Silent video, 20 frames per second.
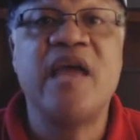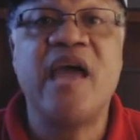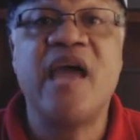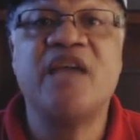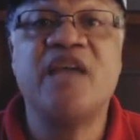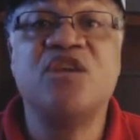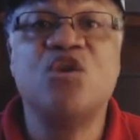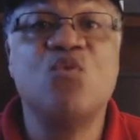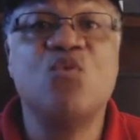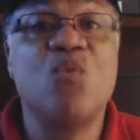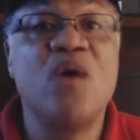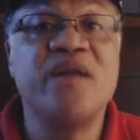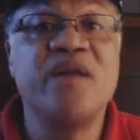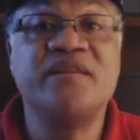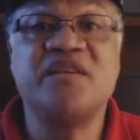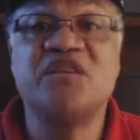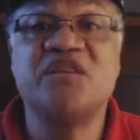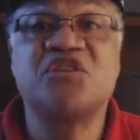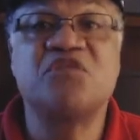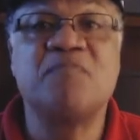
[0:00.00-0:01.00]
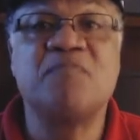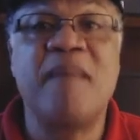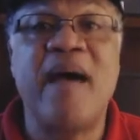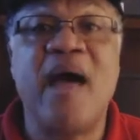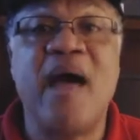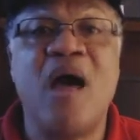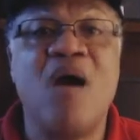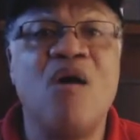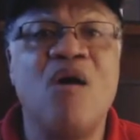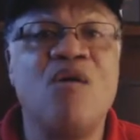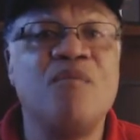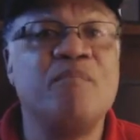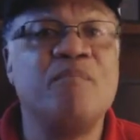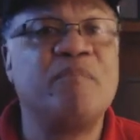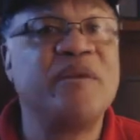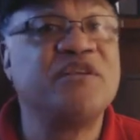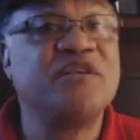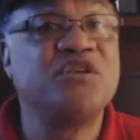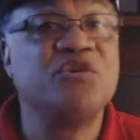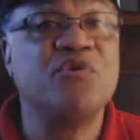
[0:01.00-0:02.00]
and you want to smile,
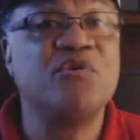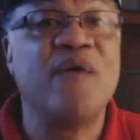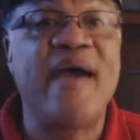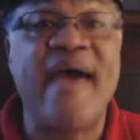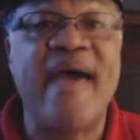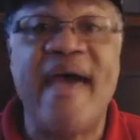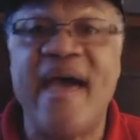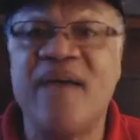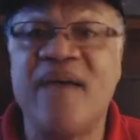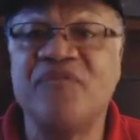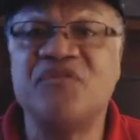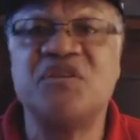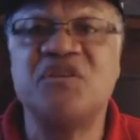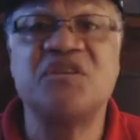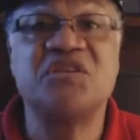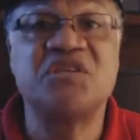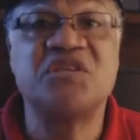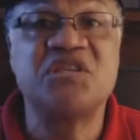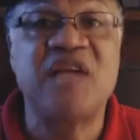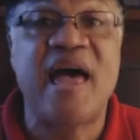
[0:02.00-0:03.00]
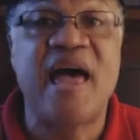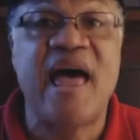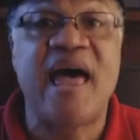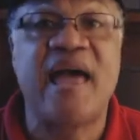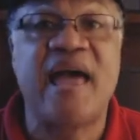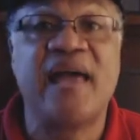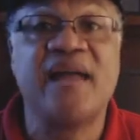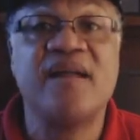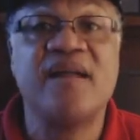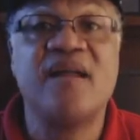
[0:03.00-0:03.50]
but you have to sigh,